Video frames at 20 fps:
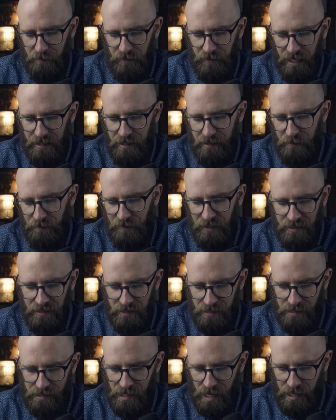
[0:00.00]
planning to plead
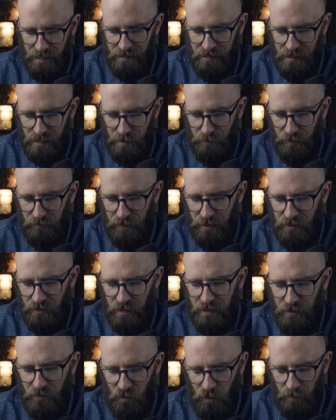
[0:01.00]
insanity, but
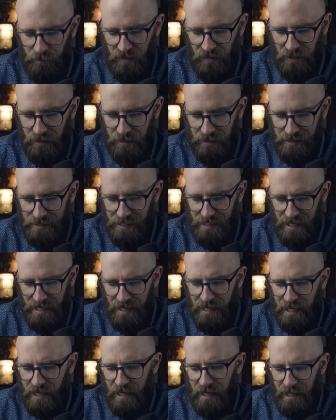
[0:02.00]
eventually dropped the
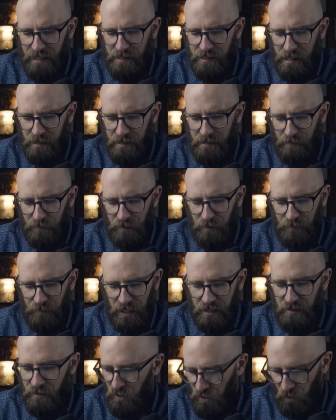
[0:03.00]
idea. Instead, he simply
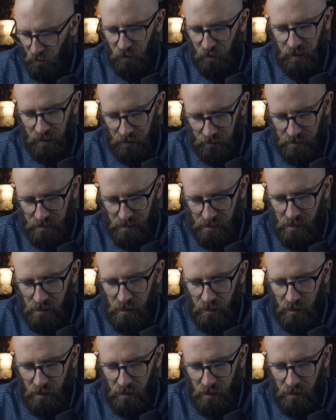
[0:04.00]
pled not guilty.